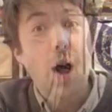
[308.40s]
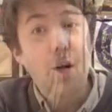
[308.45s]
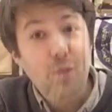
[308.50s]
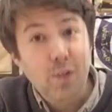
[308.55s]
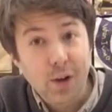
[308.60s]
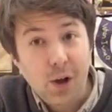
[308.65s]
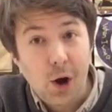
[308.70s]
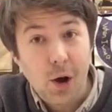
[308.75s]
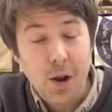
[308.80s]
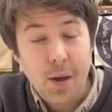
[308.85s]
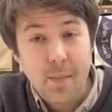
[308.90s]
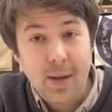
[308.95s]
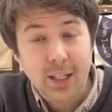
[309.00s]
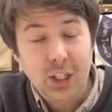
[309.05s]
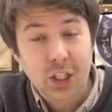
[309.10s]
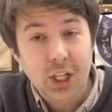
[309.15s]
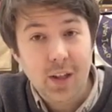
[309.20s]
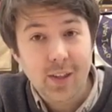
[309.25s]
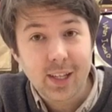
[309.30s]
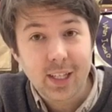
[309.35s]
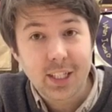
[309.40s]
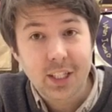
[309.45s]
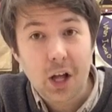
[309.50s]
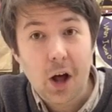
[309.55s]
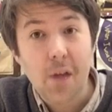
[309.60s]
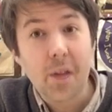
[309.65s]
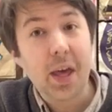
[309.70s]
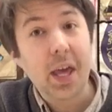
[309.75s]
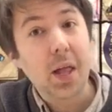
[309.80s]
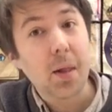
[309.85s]
forgot to mention at the
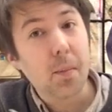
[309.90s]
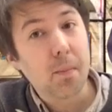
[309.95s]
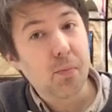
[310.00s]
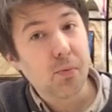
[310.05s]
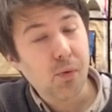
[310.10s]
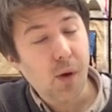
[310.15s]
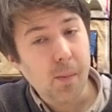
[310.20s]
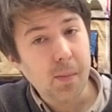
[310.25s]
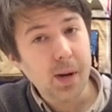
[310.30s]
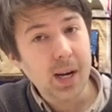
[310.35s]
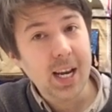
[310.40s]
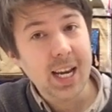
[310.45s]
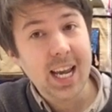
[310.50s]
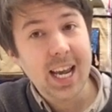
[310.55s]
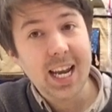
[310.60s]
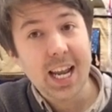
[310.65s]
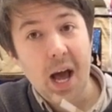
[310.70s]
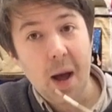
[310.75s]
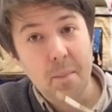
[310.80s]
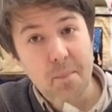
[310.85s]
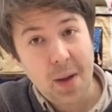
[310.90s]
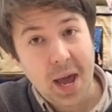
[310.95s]
start that you'll probably need a